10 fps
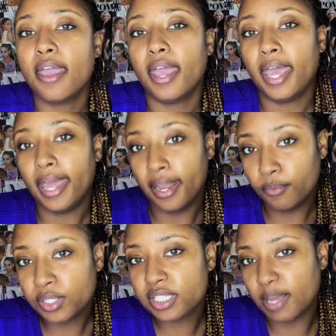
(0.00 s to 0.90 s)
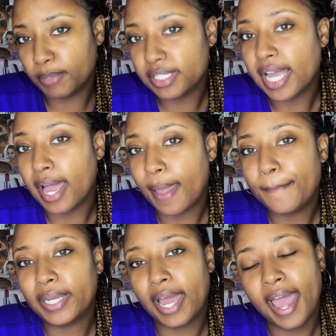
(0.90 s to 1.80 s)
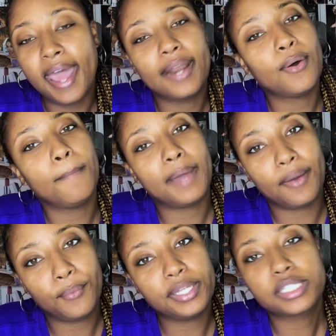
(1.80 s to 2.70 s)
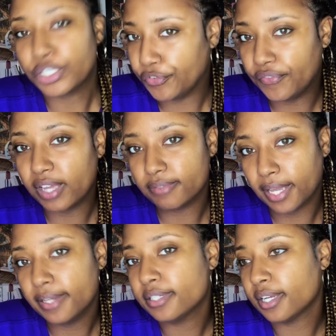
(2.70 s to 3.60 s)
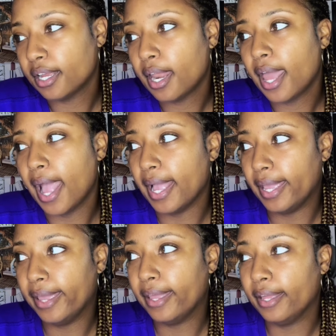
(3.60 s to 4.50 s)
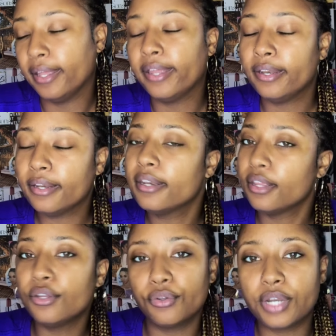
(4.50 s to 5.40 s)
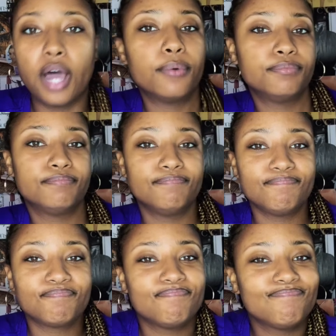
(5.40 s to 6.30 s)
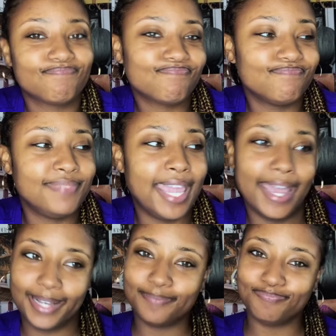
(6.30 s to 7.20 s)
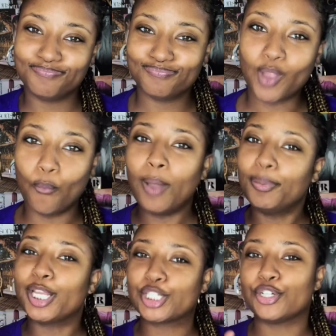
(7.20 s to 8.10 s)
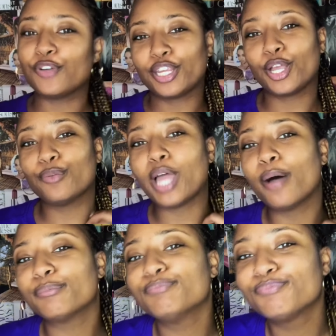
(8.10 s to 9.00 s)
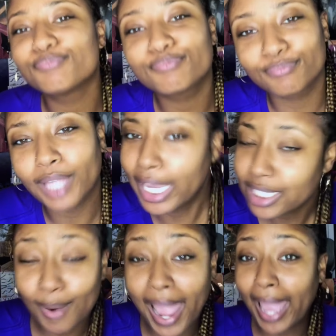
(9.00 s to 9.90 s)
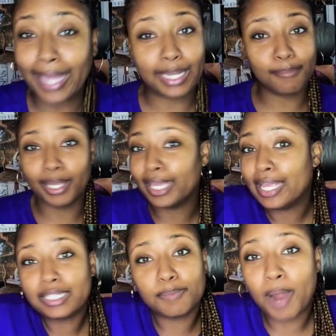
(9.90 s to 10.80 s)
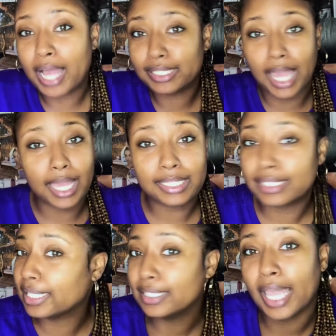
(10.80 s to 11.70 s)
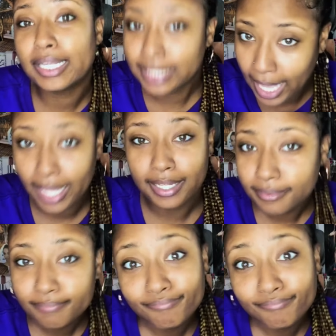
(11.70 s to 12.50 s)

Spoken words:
And it was summertime and I had on my winter foundation, and you'll know. Yeah, one picture and you'll know. It's raggedy, but it's the process. It takes that.